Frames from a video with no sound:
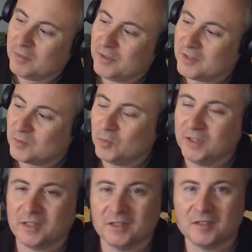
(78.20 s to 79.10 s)
this
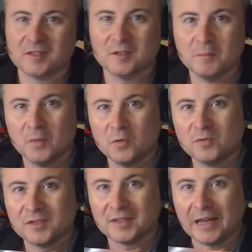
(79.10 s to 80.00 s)
week is the
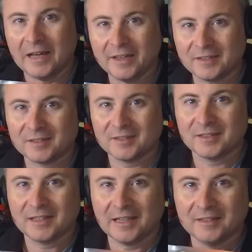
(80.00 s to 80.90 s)
Mos
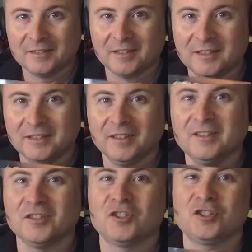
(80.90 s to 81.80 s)
Eisley Cantina
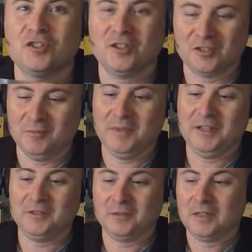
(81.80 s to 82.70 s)
Instruction
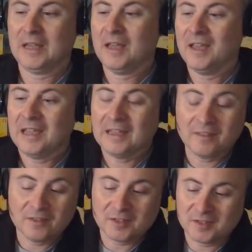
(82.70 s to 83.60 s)
Manual.
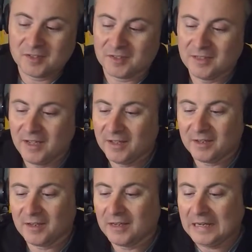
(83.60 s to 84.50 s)
And this is not
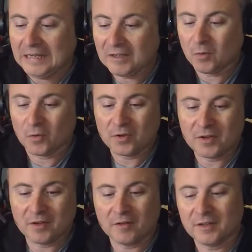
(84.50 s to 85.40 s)
any
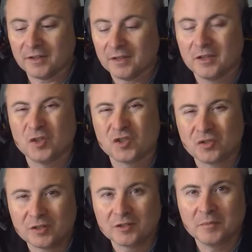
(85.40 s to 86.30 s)
ordinary
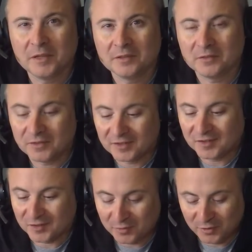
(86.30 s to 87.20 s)
instruction manual. This
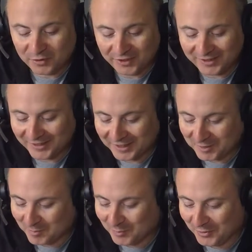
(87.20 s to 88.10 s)
is really like
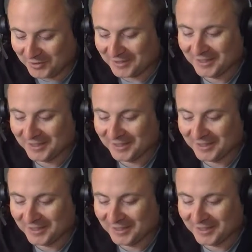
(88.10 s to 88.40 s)
a book.